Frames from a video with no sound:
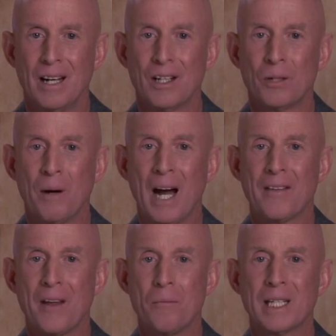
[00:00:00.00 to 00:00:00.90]
Your body
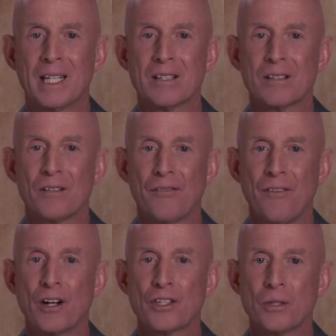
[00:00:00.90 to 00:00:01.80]
then begins to
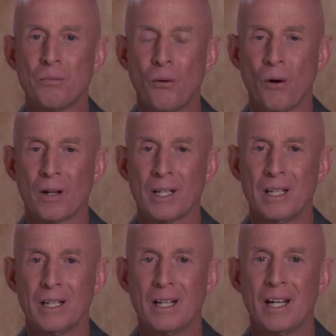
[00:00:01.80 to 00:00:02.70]
function poorly
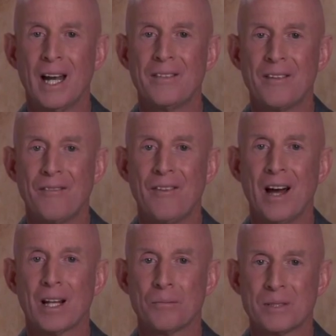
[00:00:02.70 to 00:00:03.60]
and
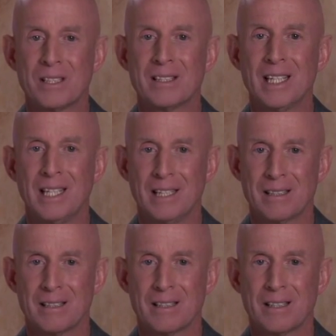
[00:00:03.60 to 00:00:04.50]
develops disease.